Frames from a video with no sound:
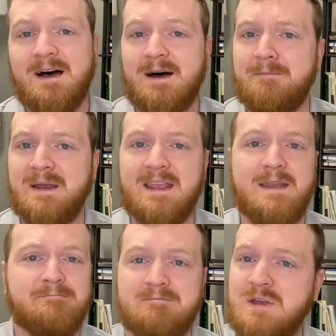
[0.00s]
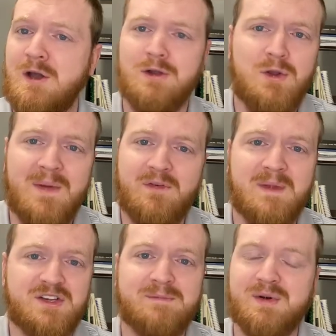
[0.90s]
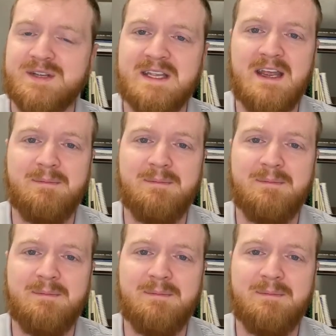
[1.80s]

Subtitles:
Again, no new information per se,